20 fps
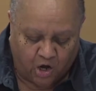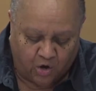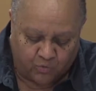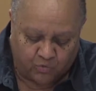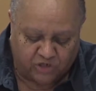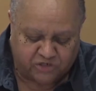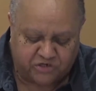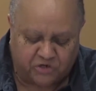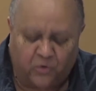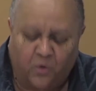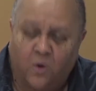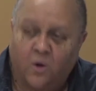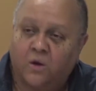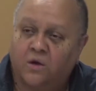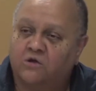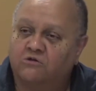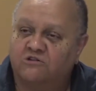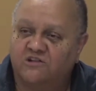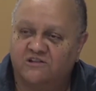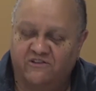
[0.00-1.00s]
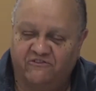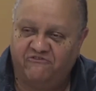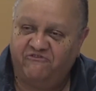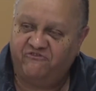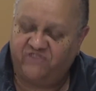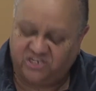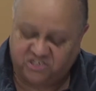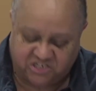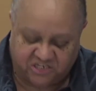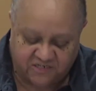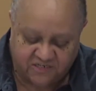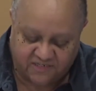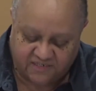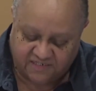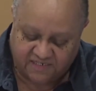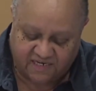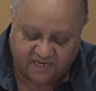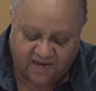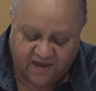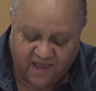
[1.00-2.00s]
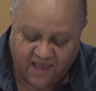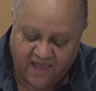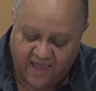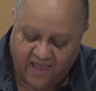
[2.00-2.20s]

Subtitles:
rhetorical efficiency,